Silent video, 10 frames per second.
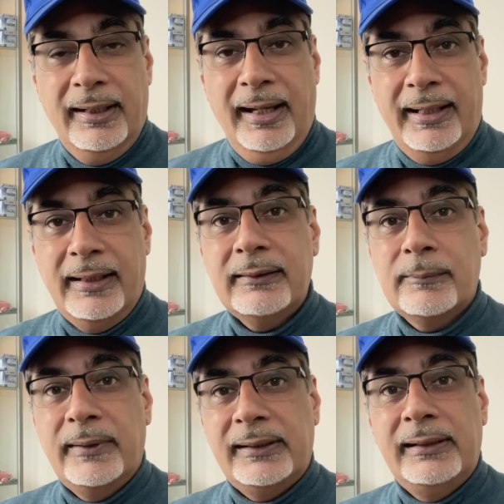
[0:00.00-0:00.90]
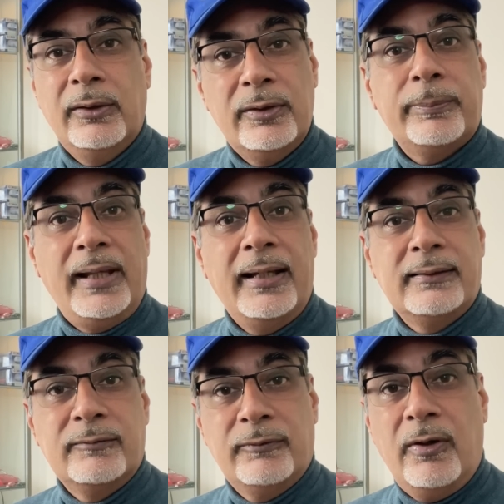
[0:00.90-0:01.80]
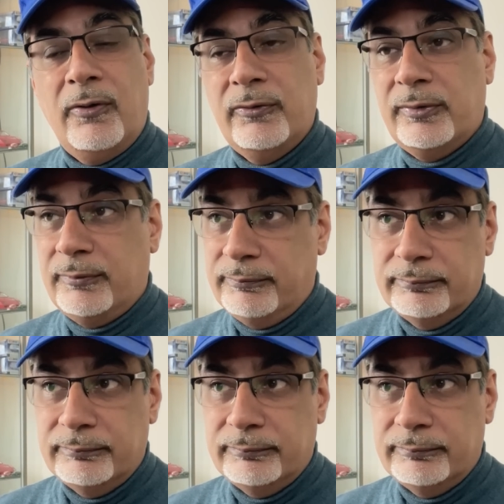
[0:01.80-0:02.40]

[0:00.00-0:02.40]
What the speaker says: And ultimately those plans involves